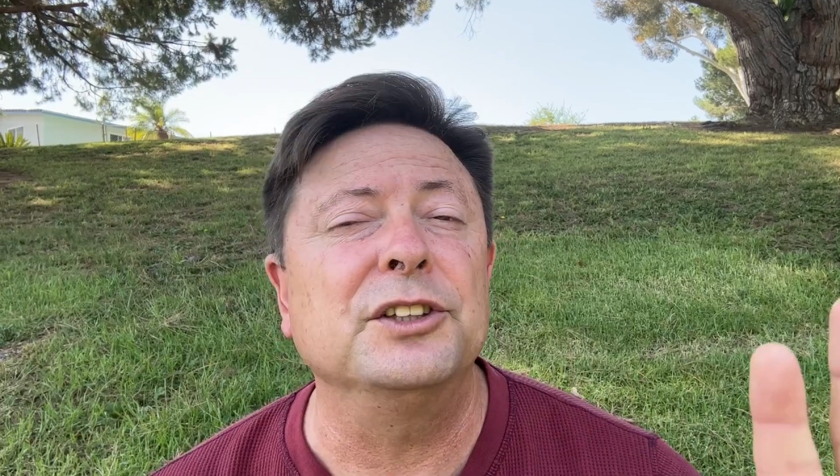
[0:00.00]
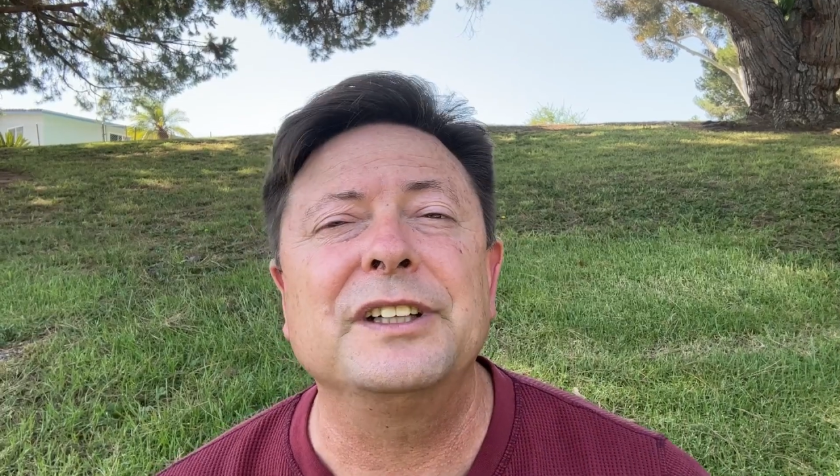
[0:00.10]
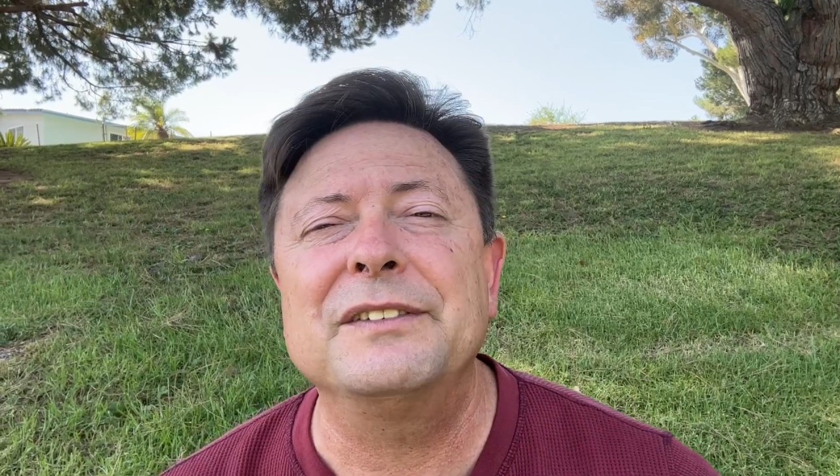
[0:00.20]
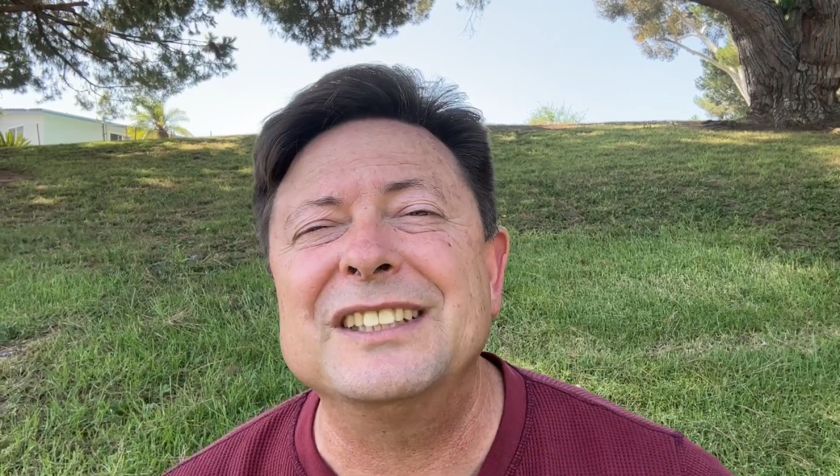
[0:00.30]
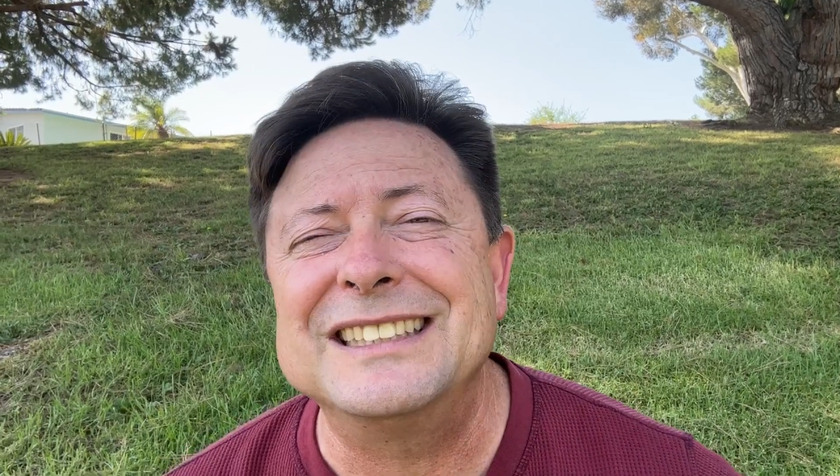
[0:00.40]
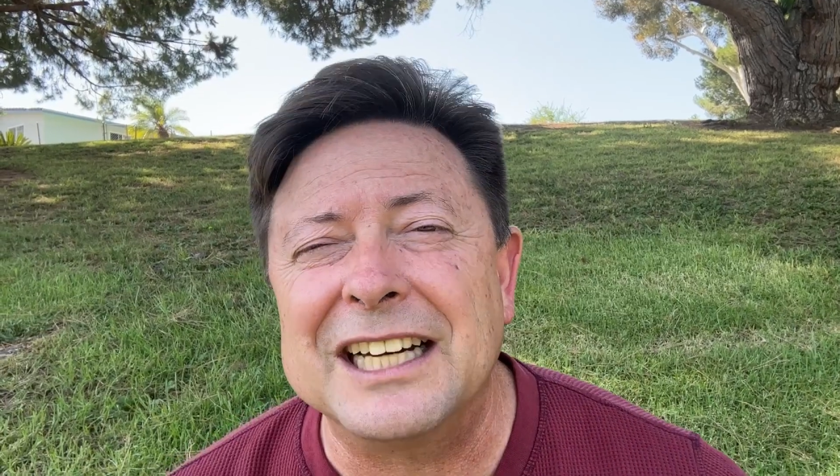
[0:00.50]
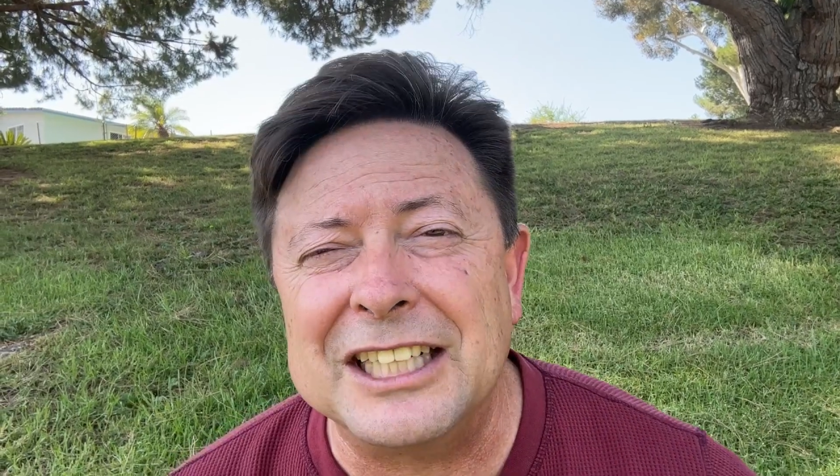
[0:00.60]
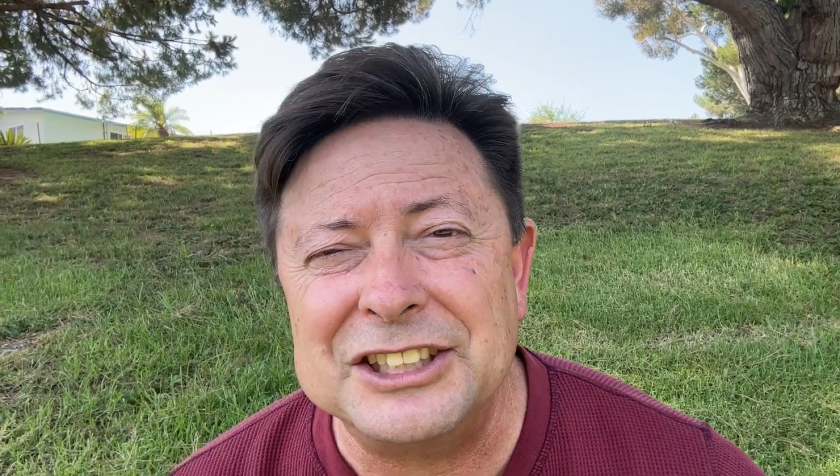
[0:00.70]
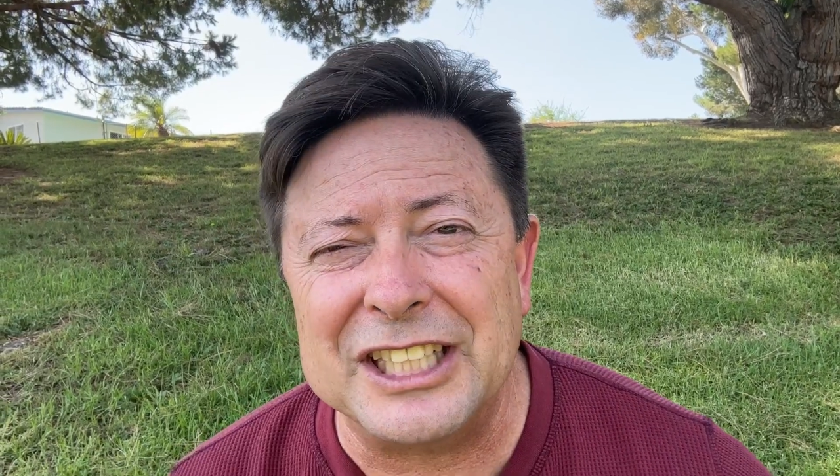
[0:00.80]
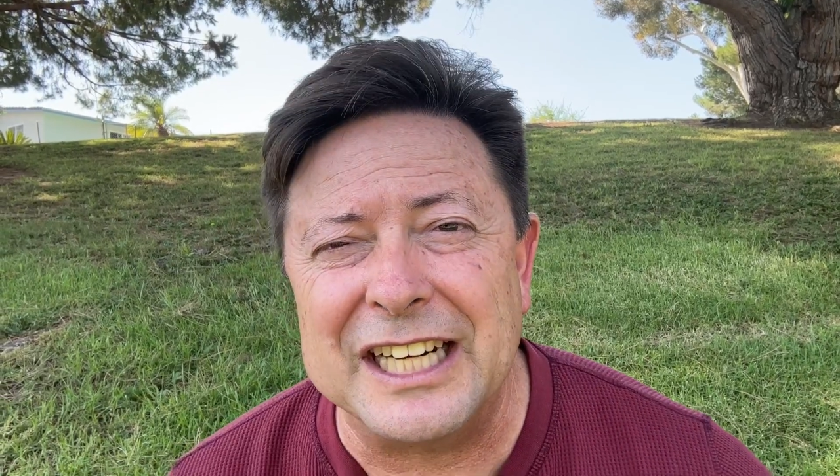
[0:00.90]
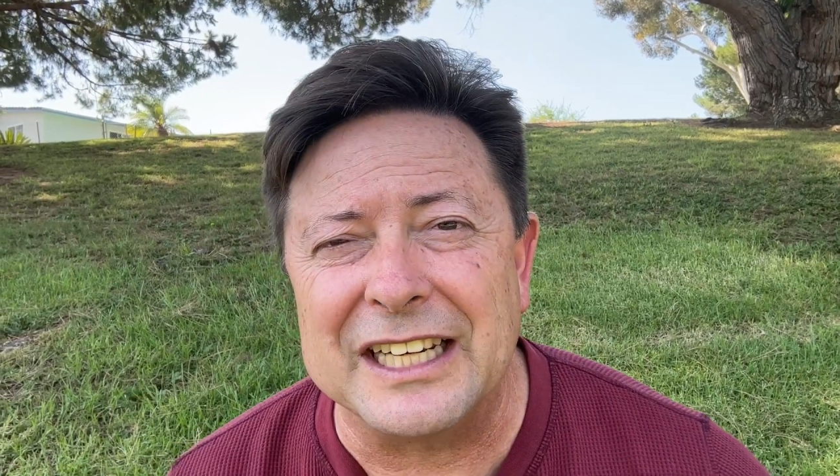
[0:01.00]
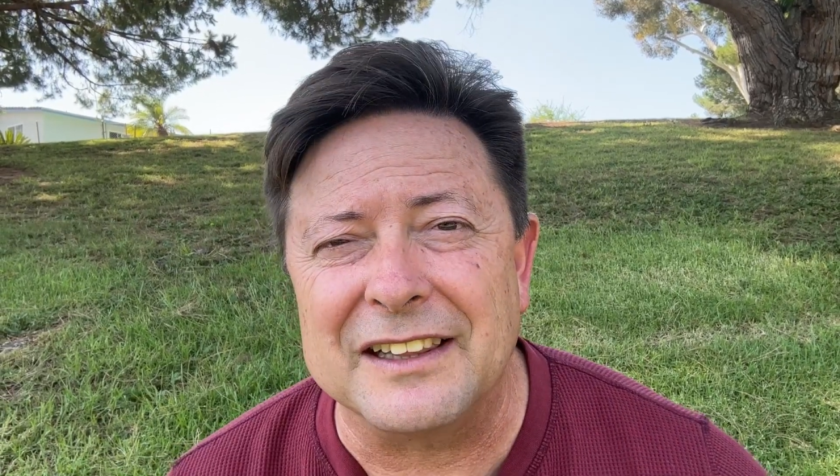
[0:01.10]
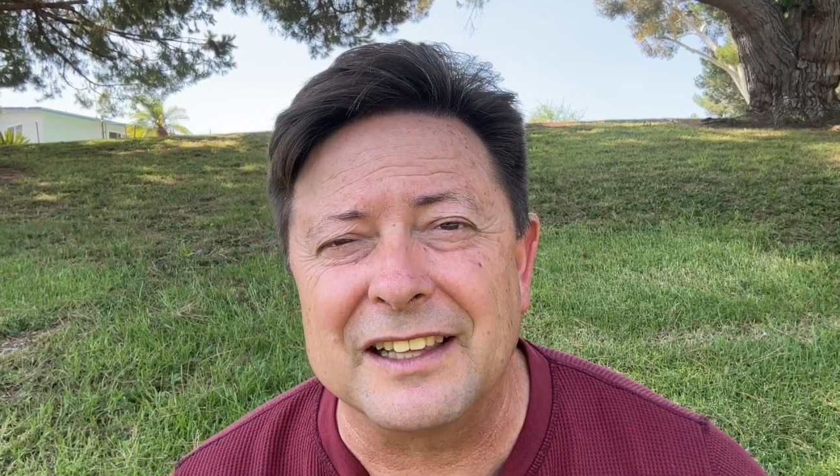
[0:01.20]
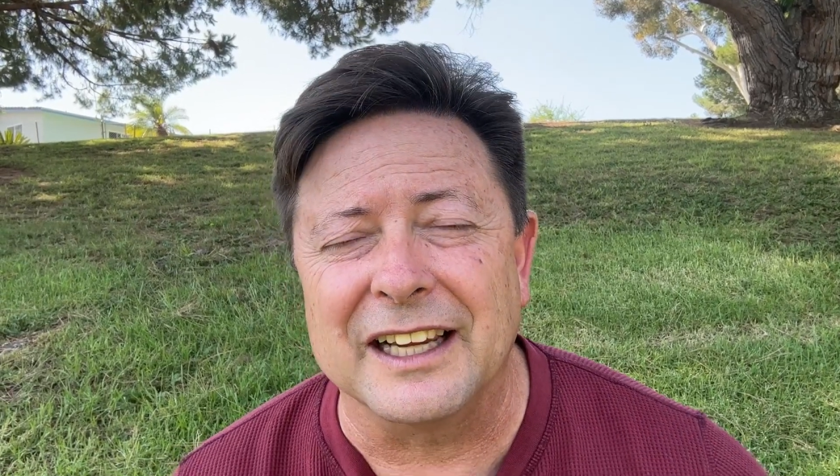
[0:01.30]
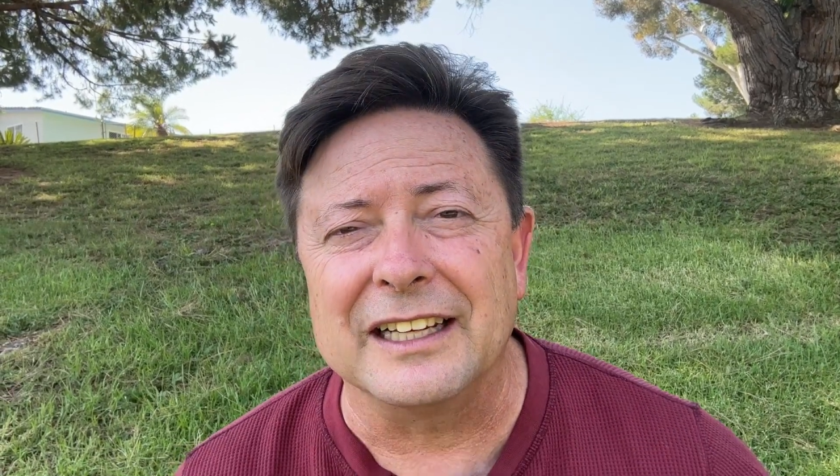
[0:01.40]
You don't even touch
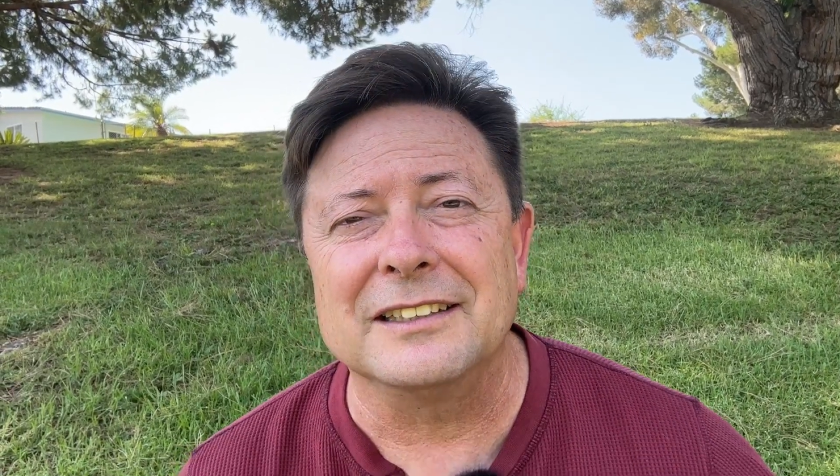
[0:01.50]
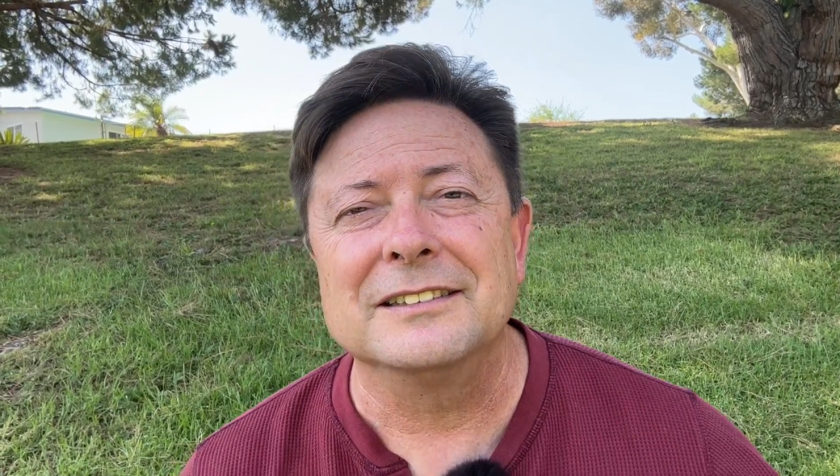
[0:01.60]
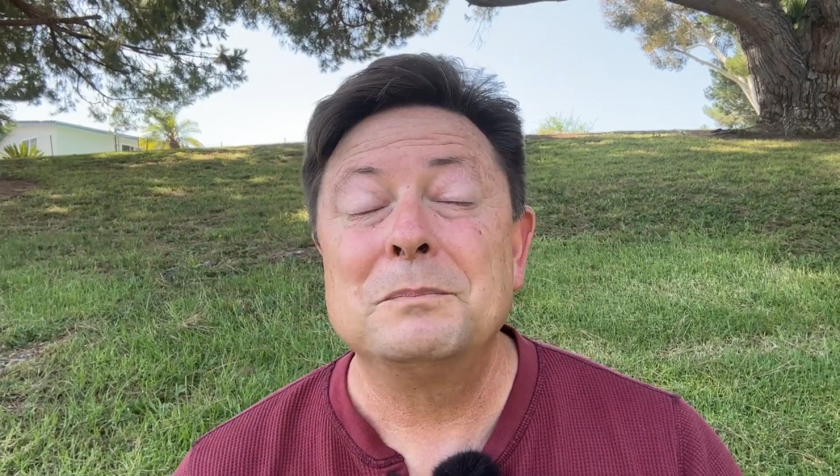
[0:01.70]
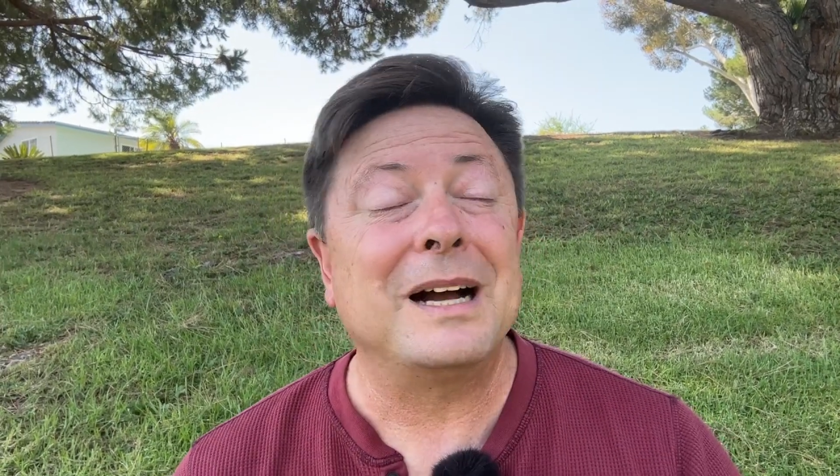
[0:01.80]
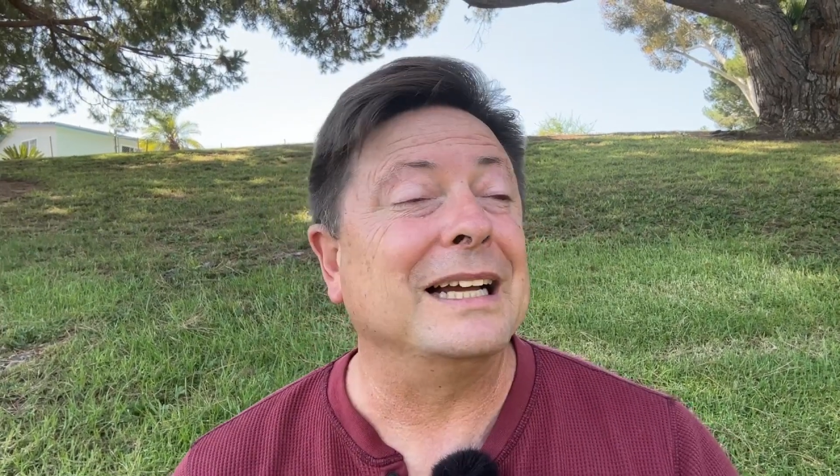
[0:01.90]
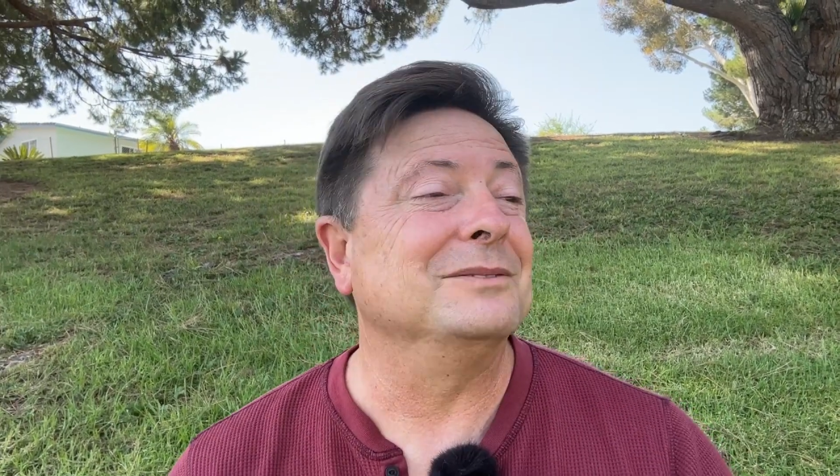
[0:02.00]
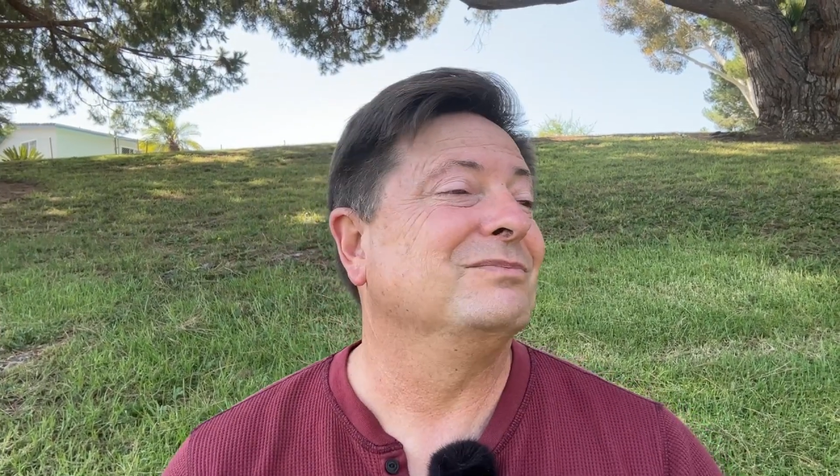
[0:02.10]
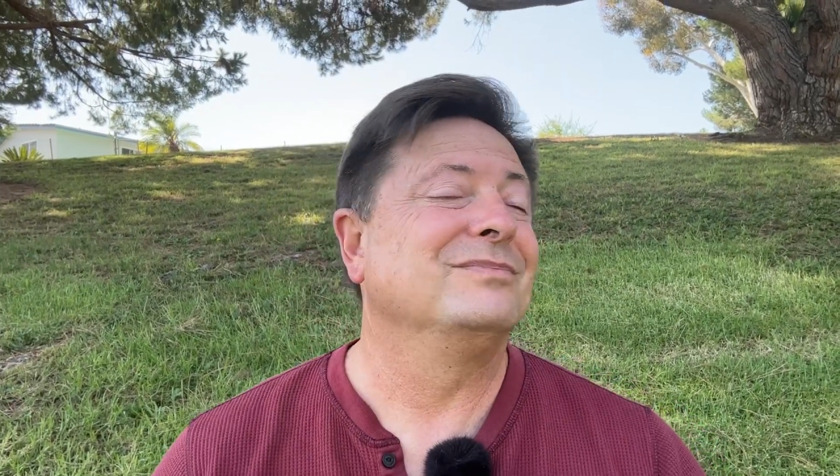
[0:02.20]
anything, but